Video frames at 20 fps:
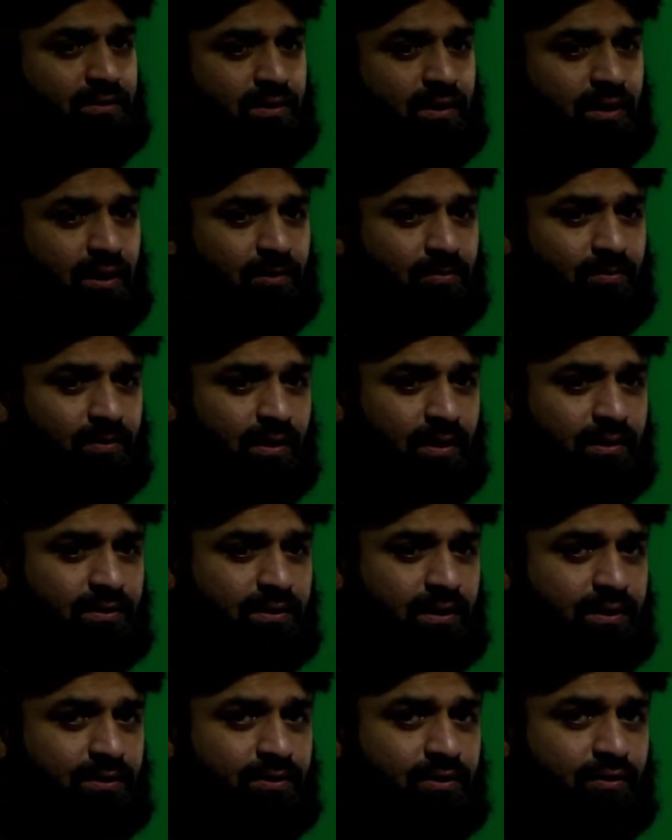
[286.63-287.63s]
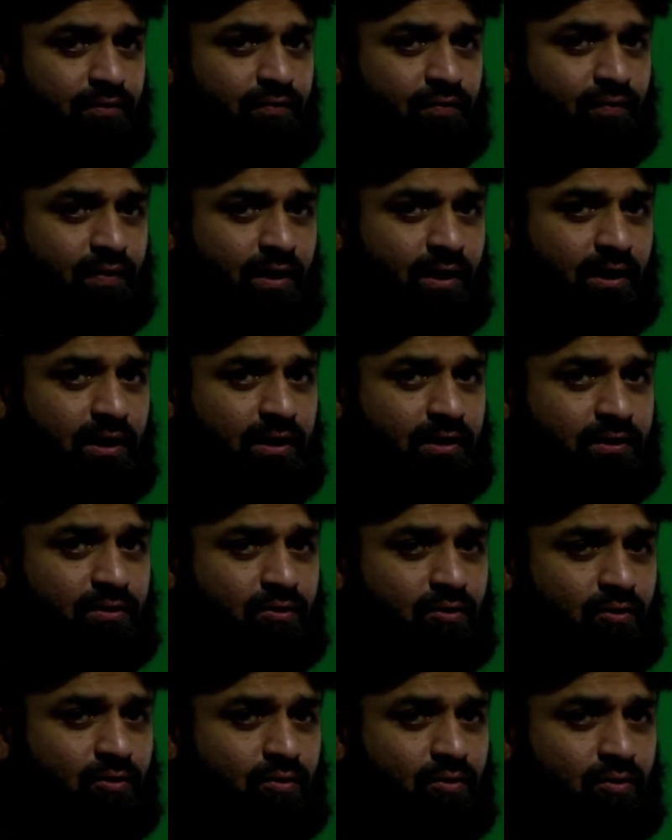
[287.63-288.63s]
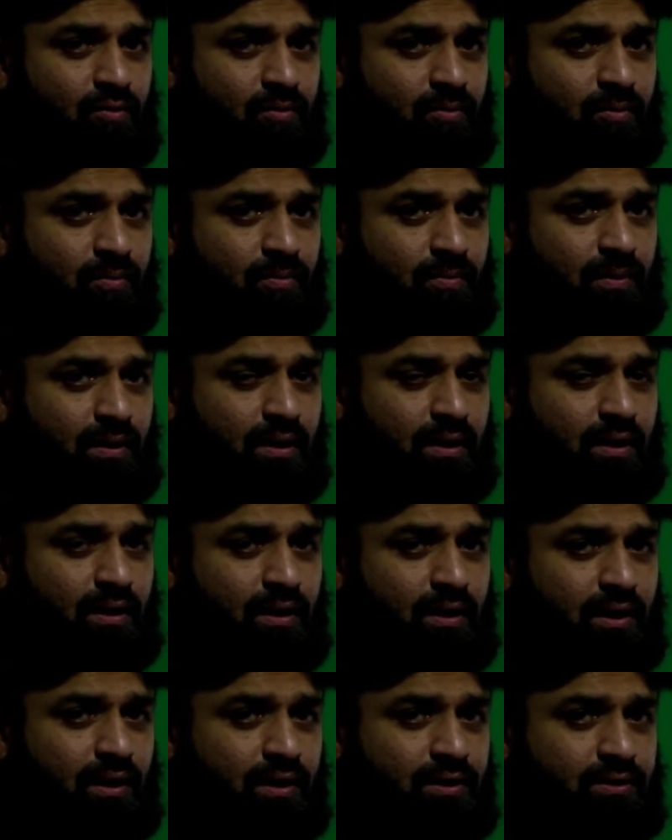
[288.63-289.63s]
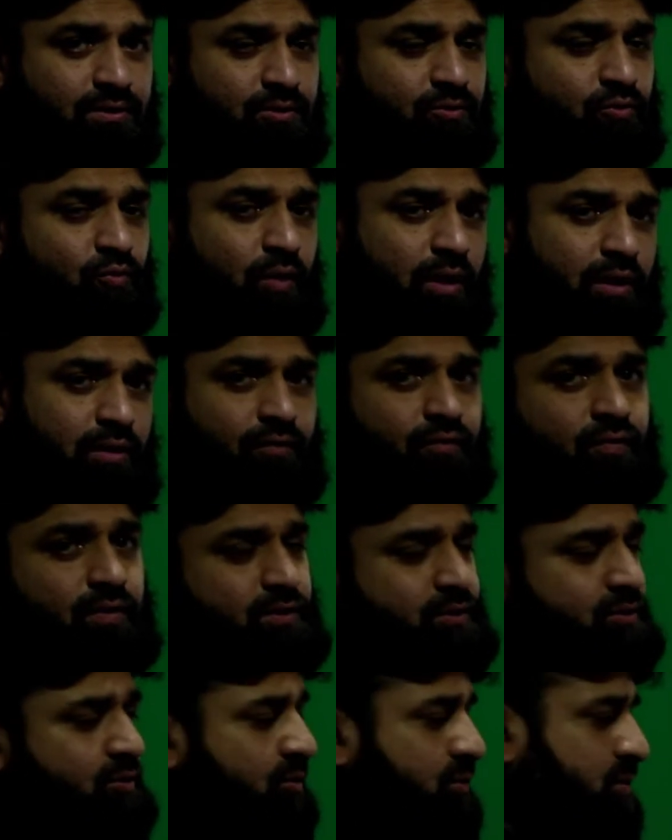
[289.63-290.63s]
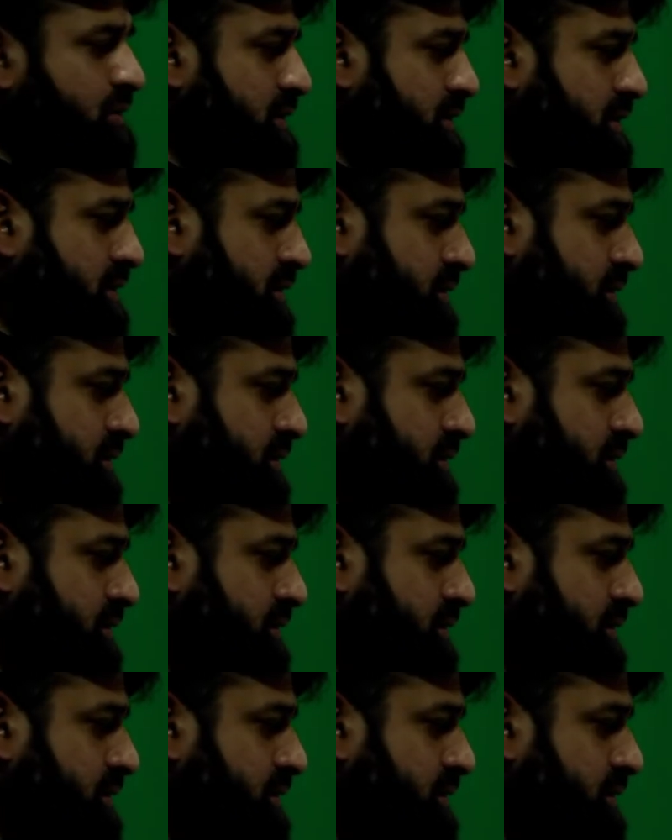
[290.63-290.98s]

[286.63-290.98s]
can be identified by its very first octet.